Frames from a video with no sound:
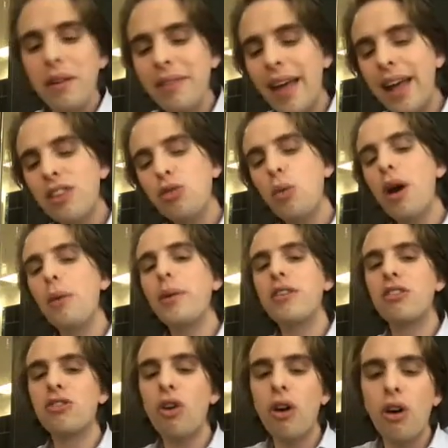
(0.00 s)
And that's why we
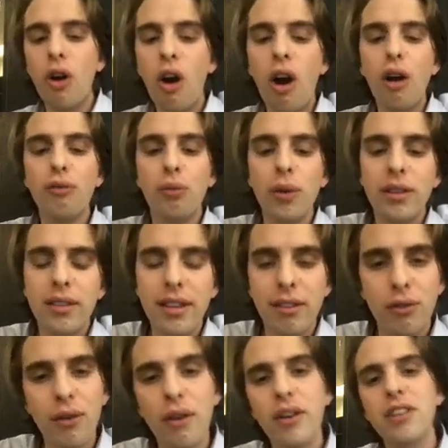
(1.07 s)
start off with
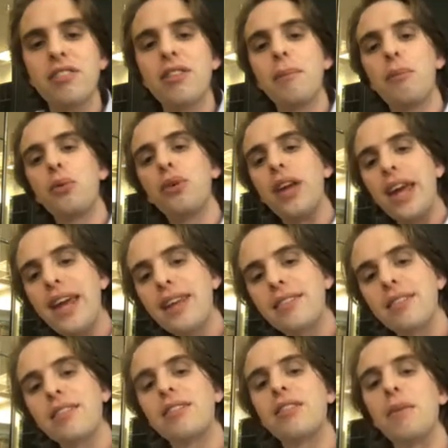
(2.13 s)
these very simple
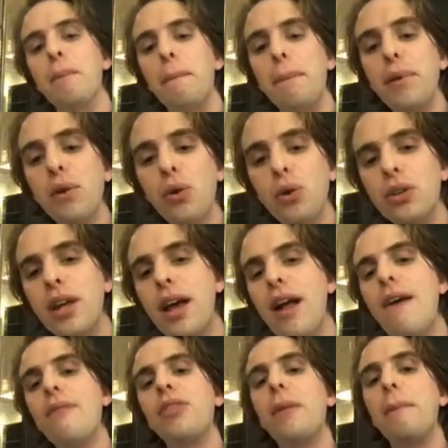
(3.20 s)
cases to build
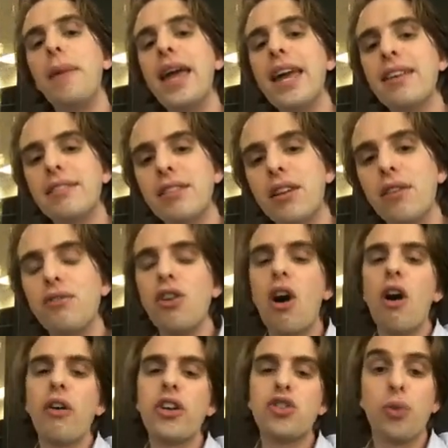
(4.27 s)
the basin of
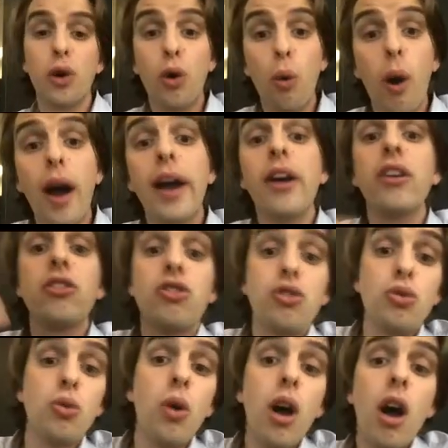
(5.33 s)
knowledge required
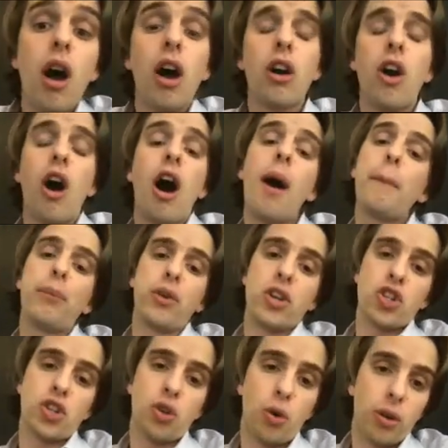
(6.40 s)
to accomplish